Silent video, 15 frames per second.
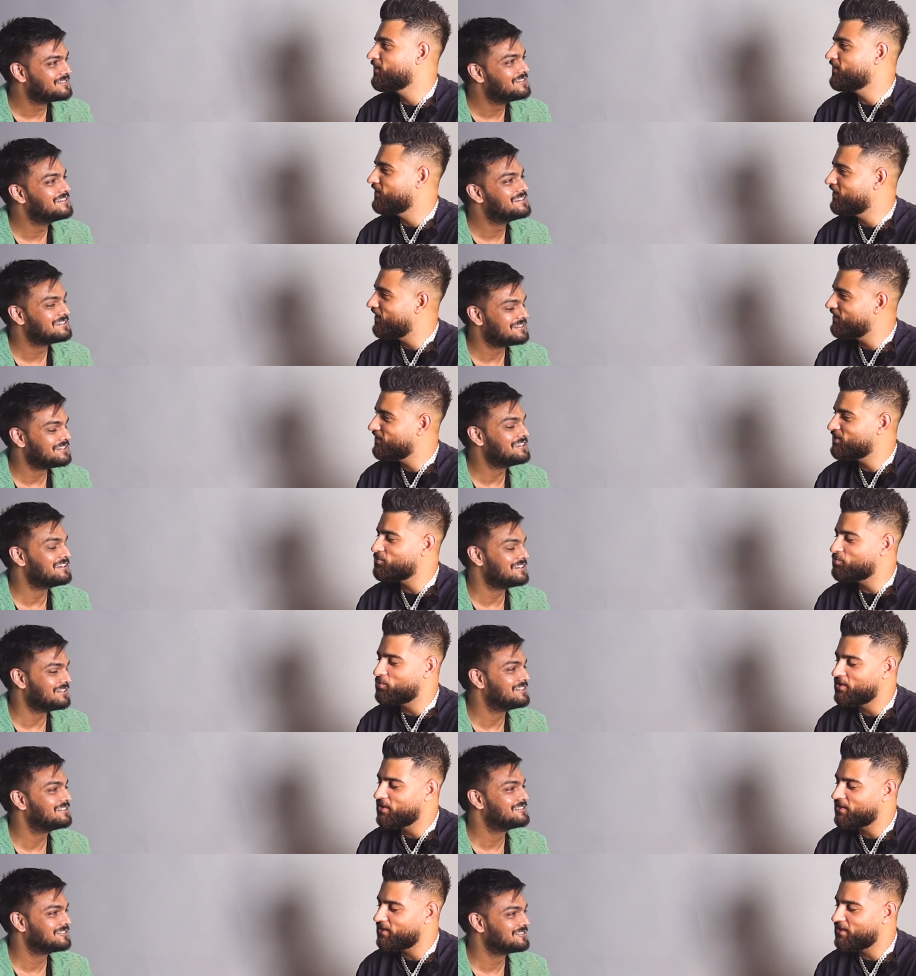Speaker 1: Yeah, just yeah.
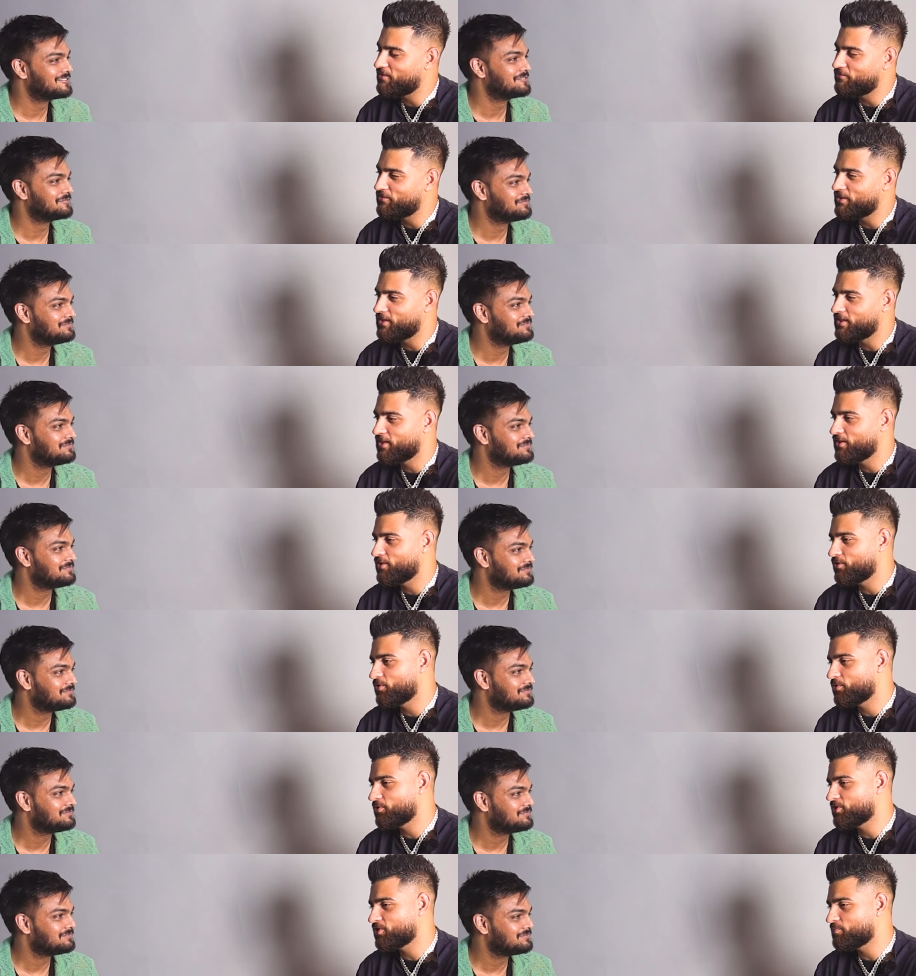working every day. You
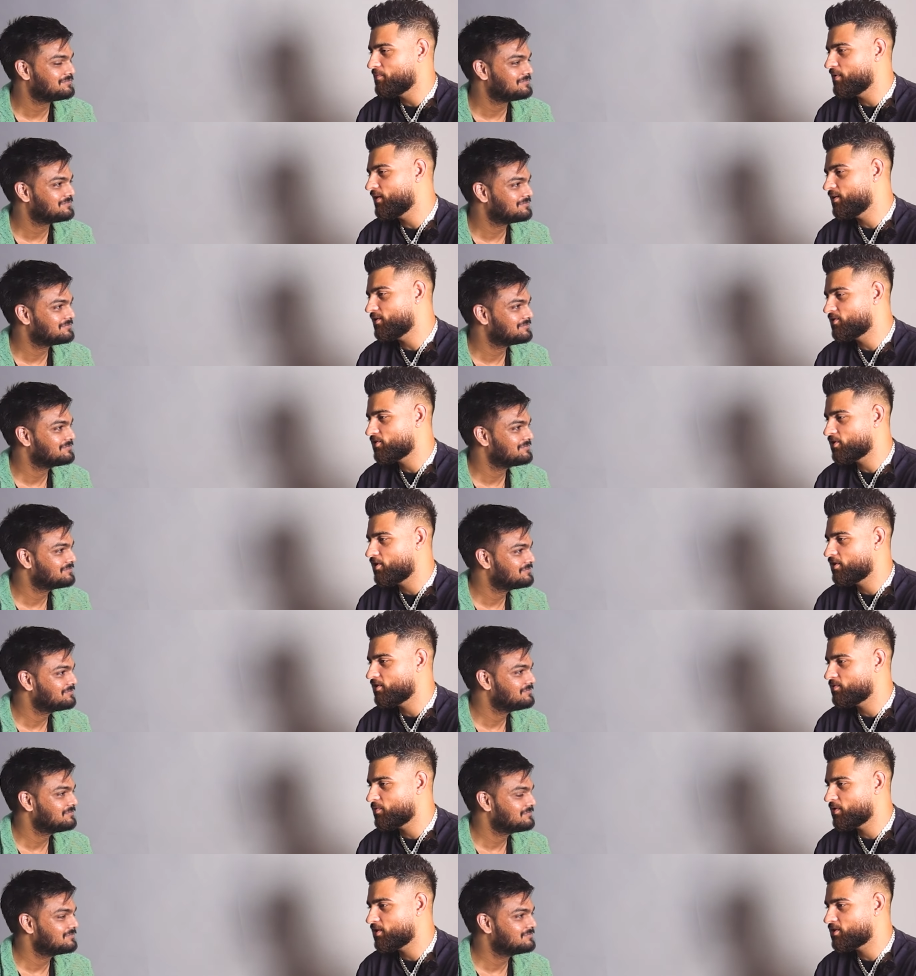know, just making
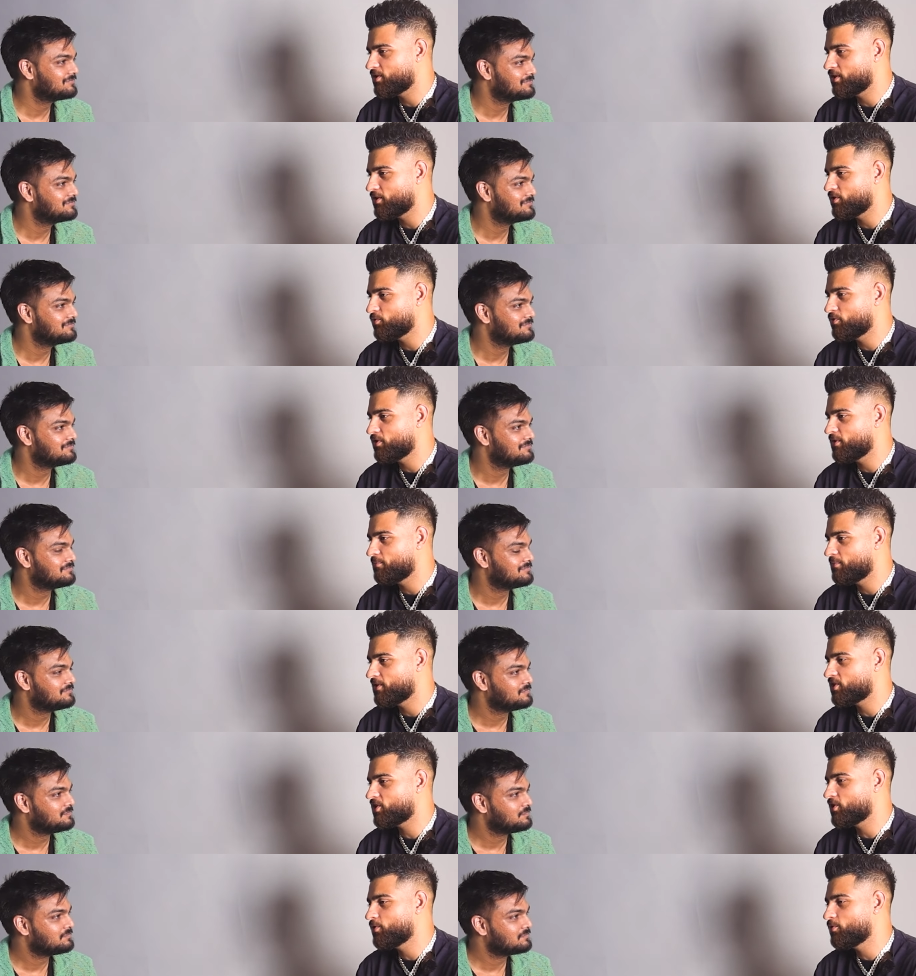songs. When I started doing it, but
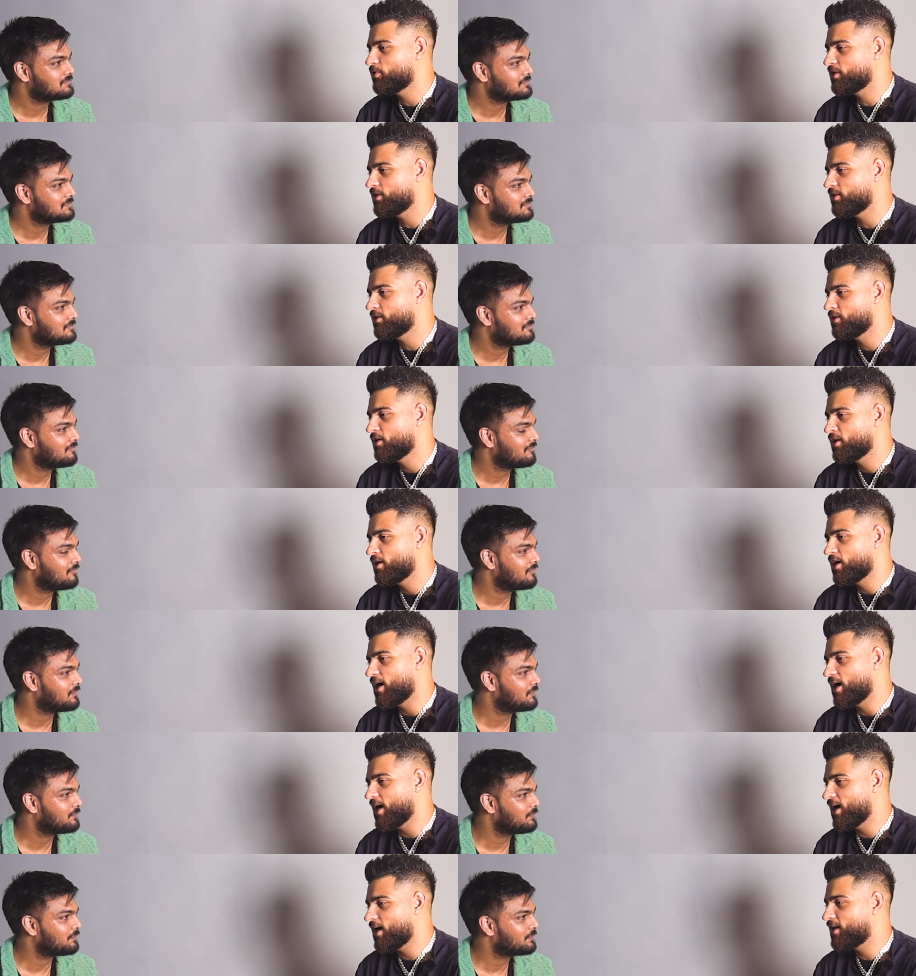slowly,
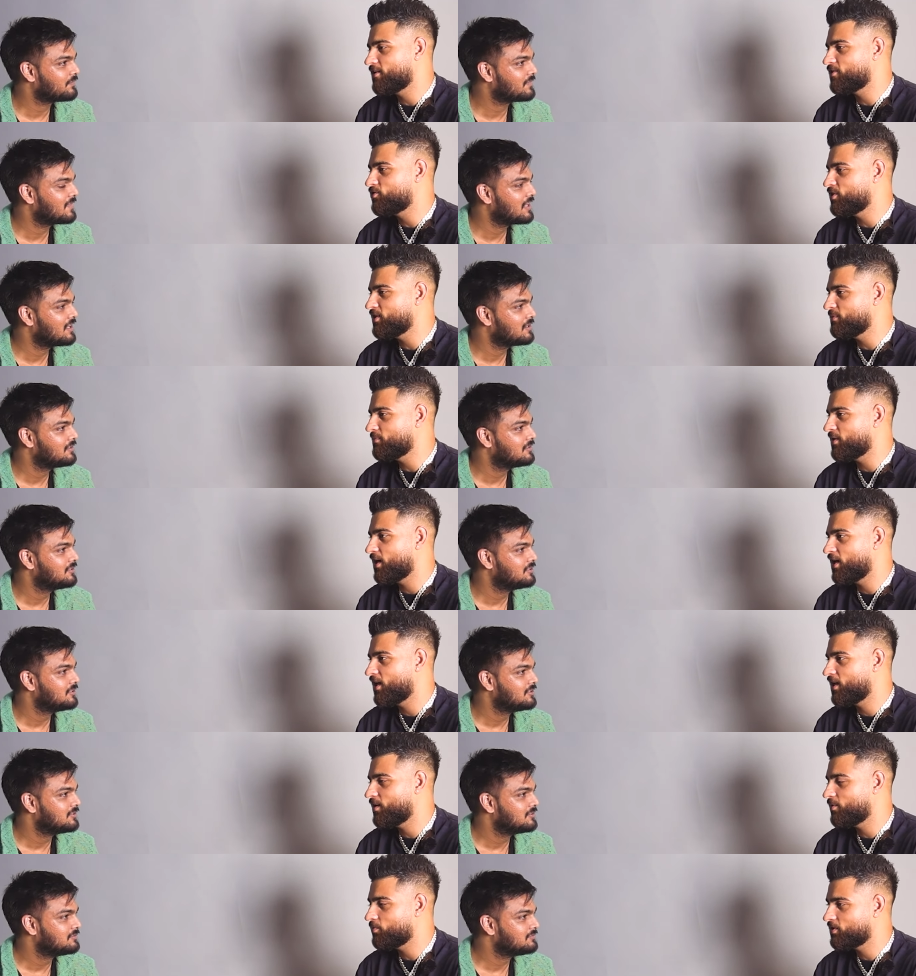I had a dream. I
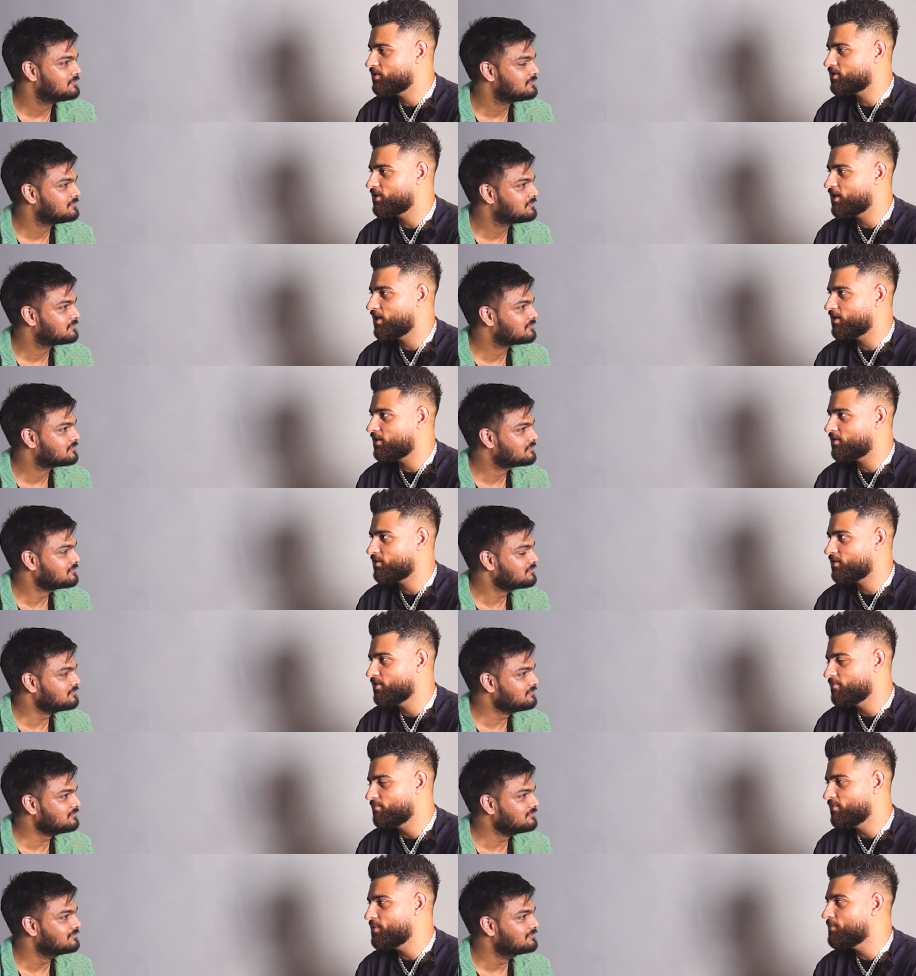had a wish that
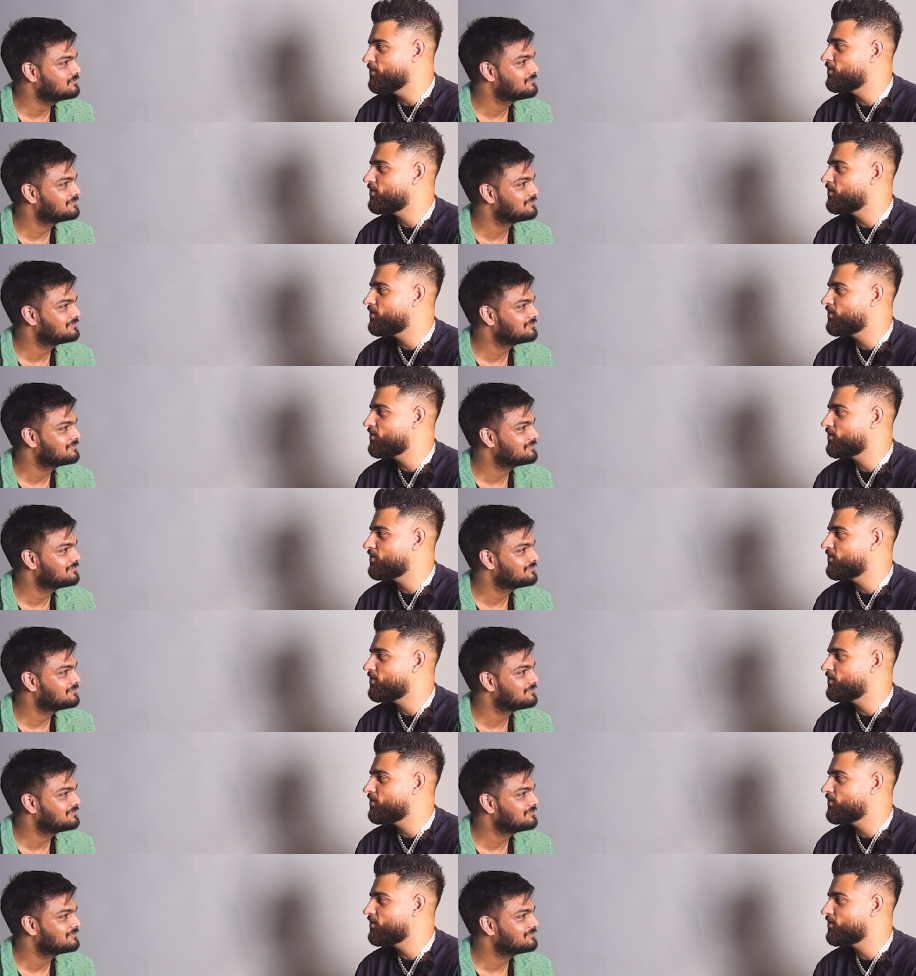maybe